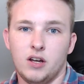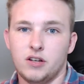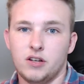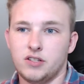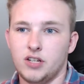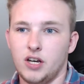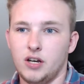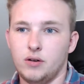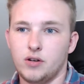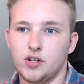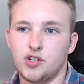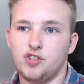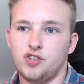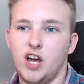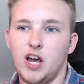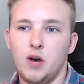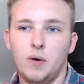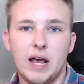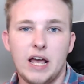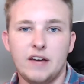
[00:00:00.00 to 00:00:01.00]
So
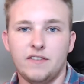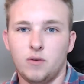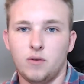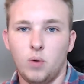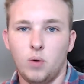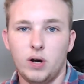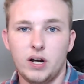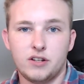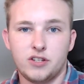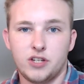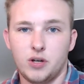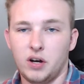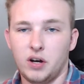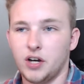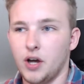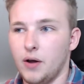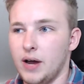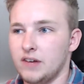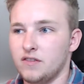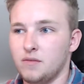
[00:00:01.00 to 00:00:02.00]
straight away, if I wanted to, I could
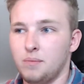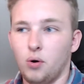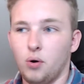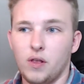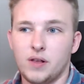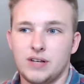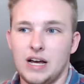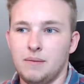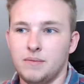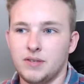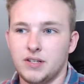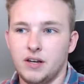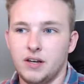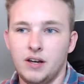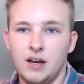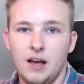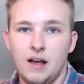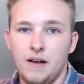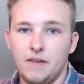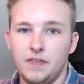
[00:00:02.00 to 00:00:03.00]
go ahead and report this to
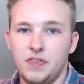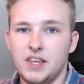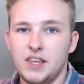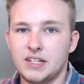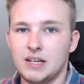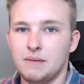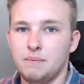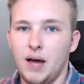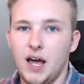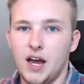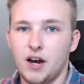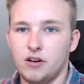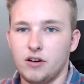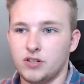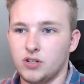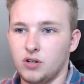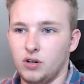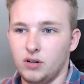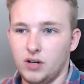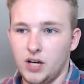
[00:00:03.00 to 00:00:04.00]
Amazon. This competitor has
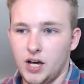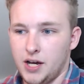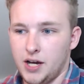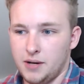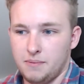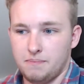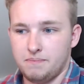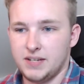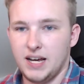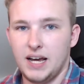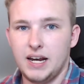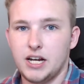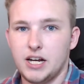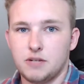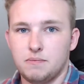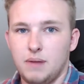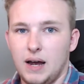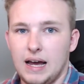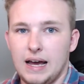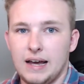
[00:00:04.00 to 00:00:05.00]
got a
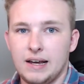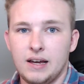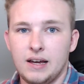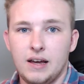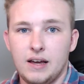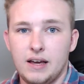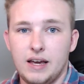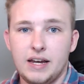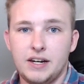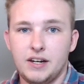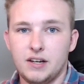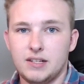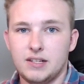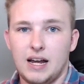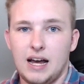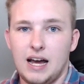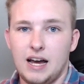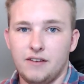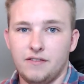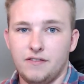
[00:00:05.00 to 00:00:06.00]
10-inch bag. It doesn't
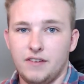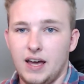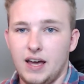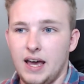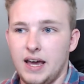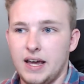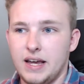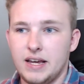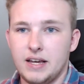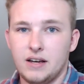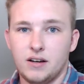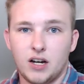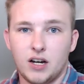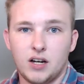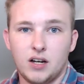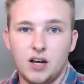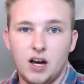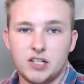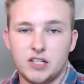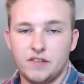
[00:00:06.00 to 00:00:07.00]
have a
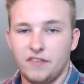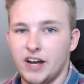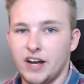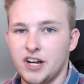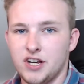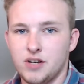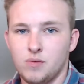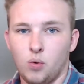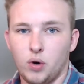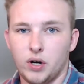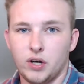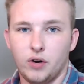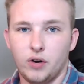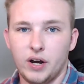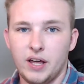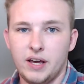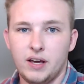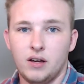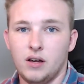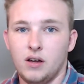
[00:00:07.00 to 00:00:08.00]
suffocation warning on
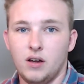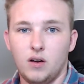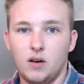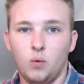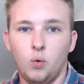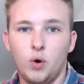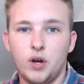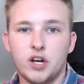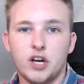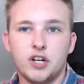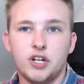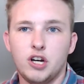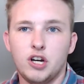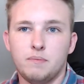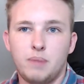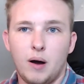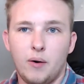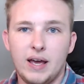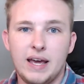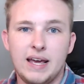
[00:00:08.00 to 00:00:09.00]
it. What are you going to do
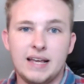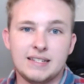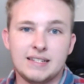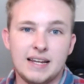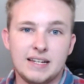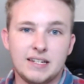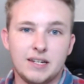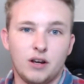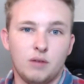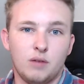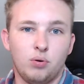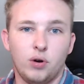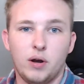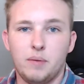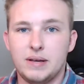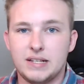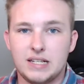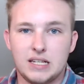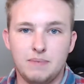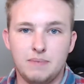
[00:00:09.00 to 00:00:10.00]
about it? His listing will probably
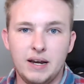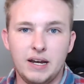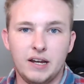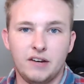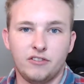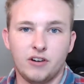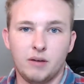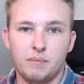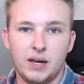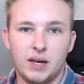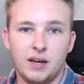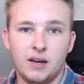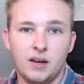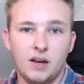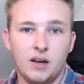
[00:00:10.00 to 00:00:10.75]
be suspended for a bit.